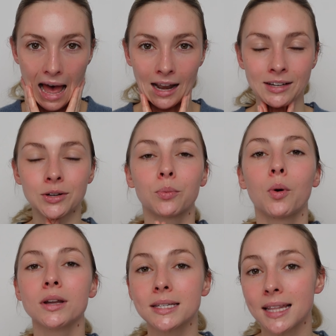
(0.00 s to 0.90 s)
And
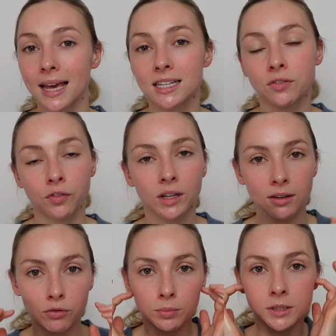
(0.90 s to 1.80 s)
once that is
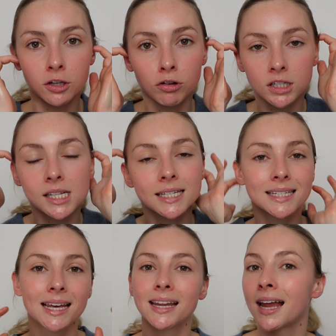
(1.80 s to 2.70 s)
fully rubbed across the
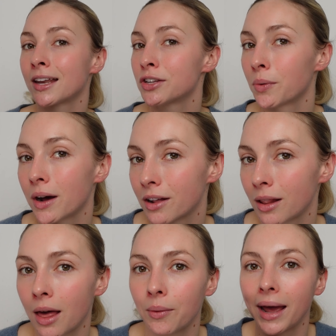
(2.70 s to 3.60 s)
skin and you are
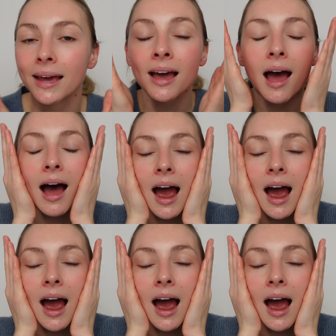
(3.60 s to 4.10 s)
glowing,